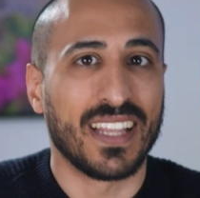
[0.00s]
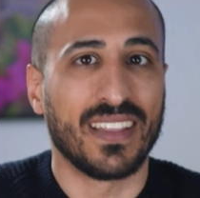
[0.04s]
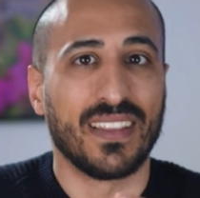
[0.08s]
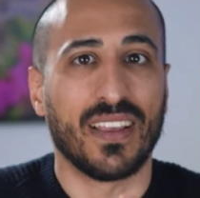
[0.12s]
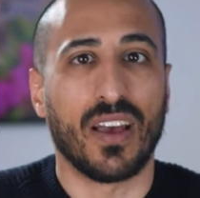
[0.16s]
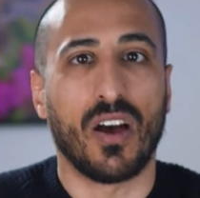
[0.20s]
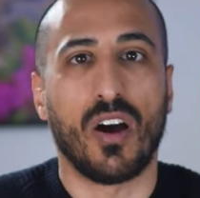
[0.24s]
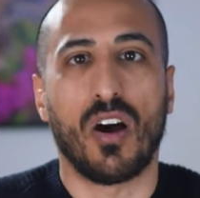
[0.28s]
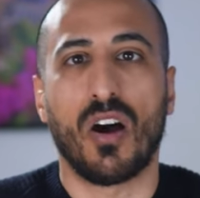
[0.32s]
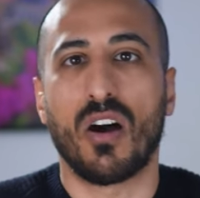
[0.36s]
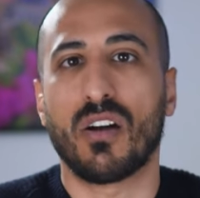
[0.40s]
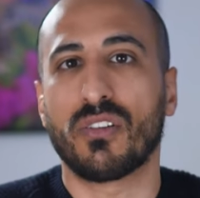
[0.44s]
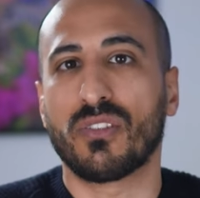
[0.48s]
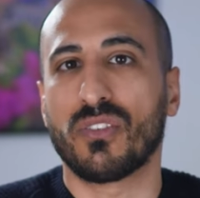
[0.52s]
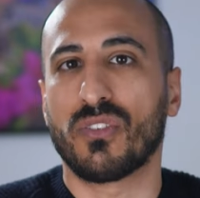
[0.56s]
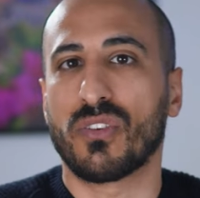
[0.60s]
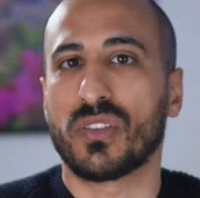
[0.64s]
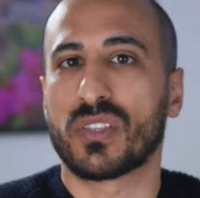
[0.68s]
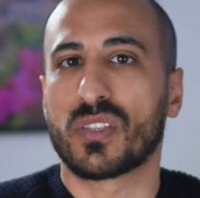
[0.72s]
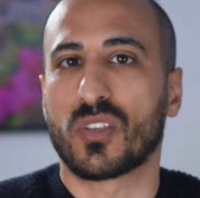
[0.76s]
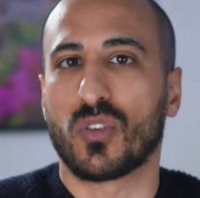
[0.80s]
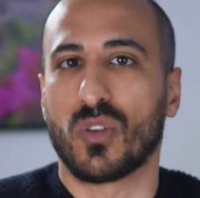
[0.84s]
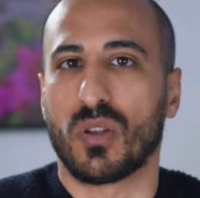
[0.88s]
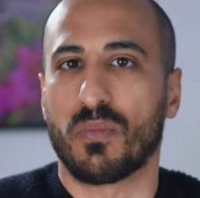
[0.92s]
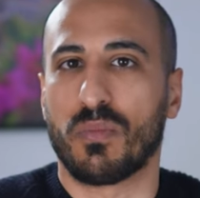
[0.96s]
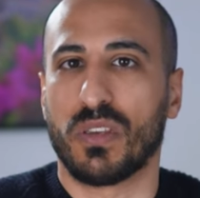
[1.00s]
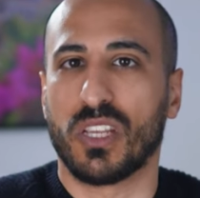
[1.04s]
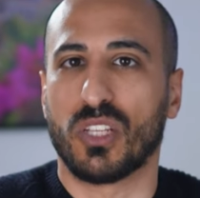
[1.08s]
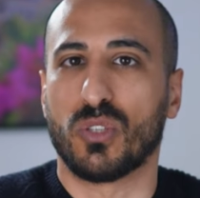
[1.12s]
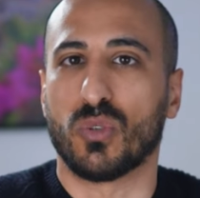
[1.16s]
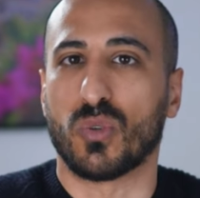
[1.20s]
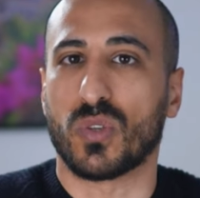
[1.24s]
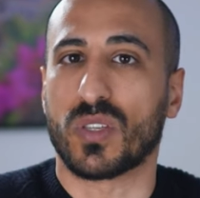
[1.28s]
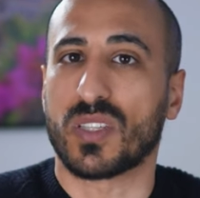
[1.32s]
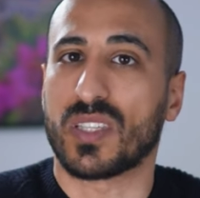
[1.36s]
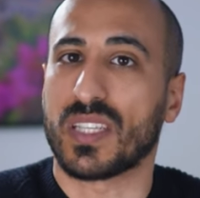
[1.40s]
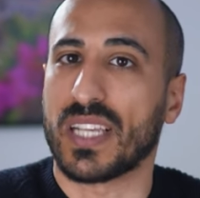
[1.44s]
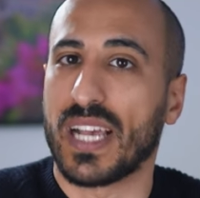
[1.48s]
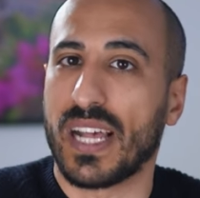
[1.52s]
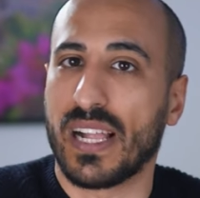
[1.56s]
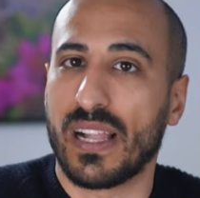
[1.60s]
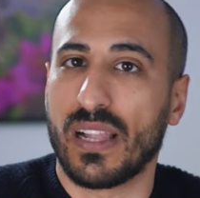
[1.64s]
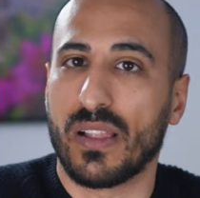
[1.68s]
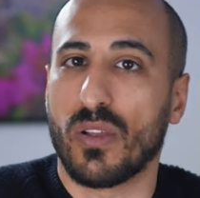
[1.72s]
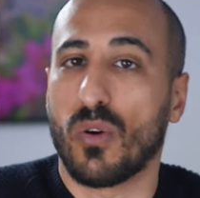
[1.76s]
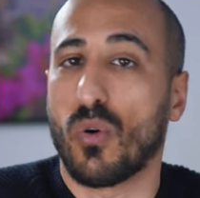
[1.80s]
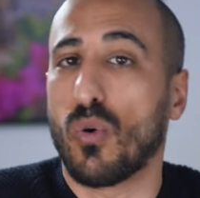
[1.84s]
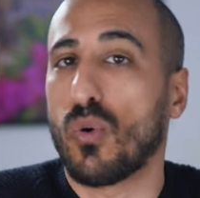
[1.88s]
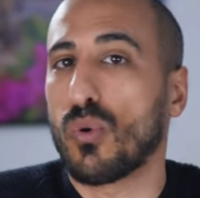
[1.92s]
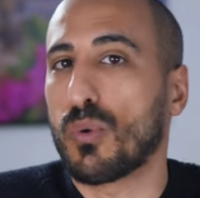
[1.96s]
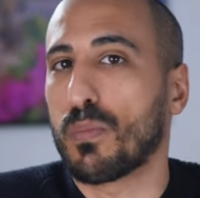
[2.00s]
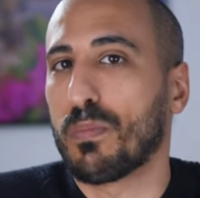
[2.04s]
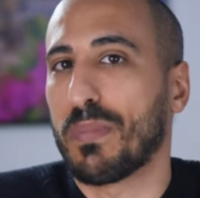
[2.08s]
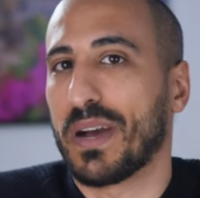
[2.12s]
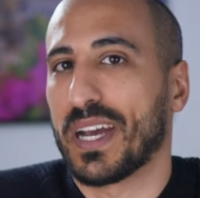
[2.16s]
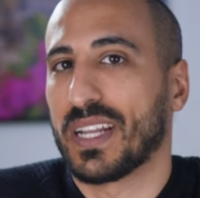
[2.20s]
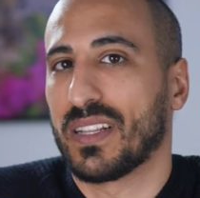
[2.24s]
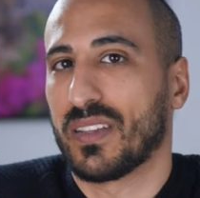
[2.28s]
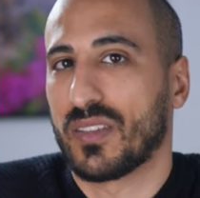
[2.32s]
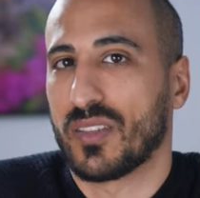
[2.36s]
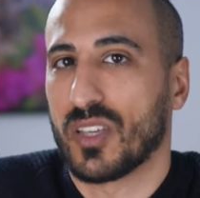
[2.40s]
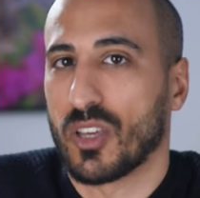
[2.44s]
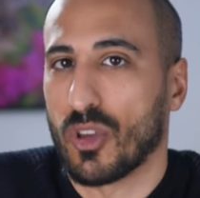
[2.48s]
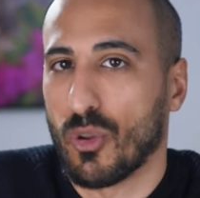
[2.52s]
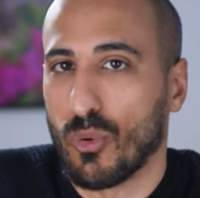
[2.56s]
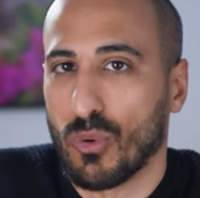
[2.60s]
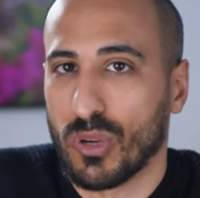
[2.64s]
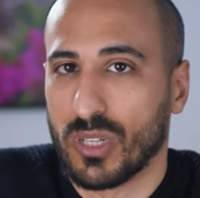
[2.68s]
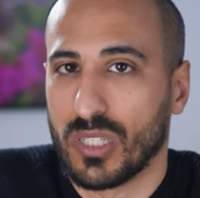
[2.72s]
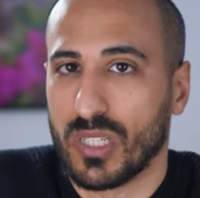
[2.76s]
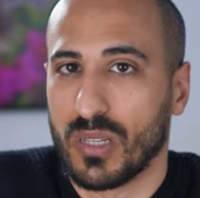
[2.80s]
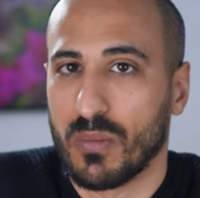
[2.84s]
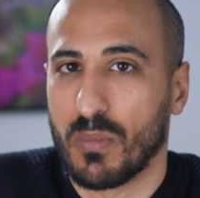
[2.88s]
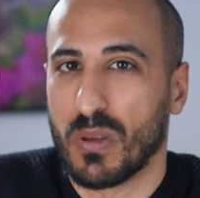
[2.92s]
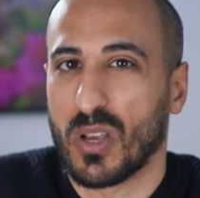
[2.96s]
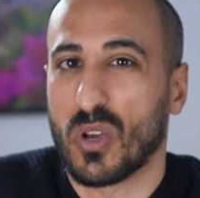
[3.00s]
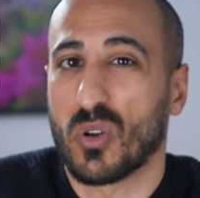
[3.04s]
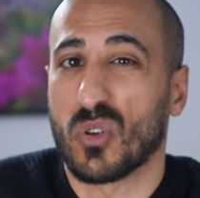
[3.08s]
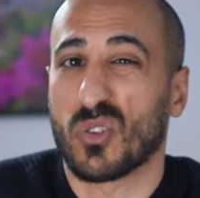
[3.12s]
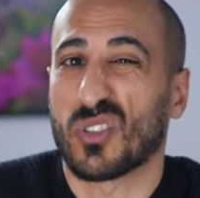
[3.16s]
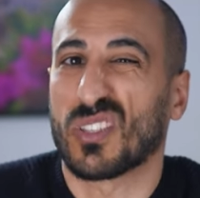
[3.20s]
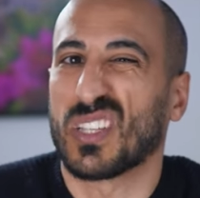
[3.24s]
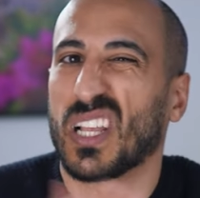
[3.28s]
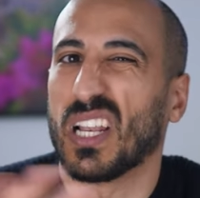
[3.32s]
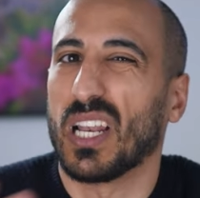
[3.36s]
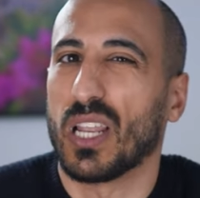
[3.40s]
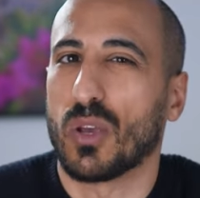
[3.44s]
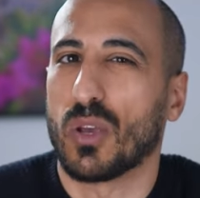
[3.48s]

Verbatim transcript: the harder it's going to be to sell or buy the security because the